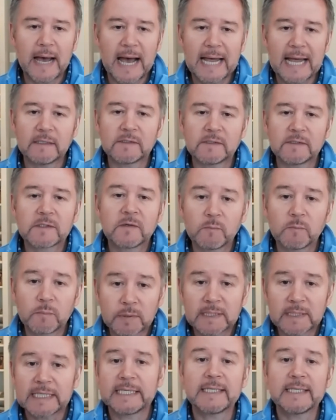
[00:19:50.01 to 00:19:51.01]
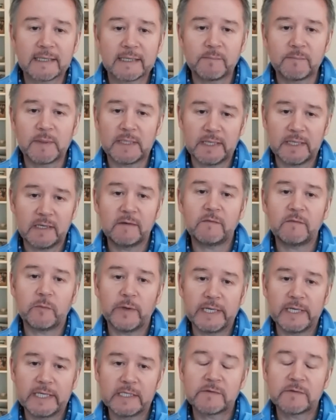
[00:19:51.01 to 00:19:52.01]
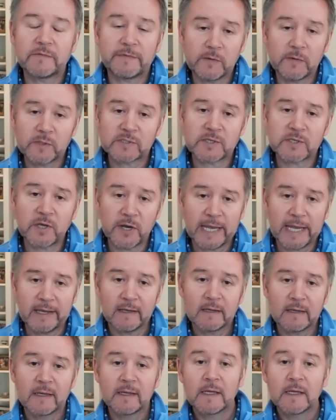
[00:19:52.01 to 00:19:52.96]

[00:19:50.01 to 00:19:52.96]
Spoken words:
and completely believe we need to focus on it.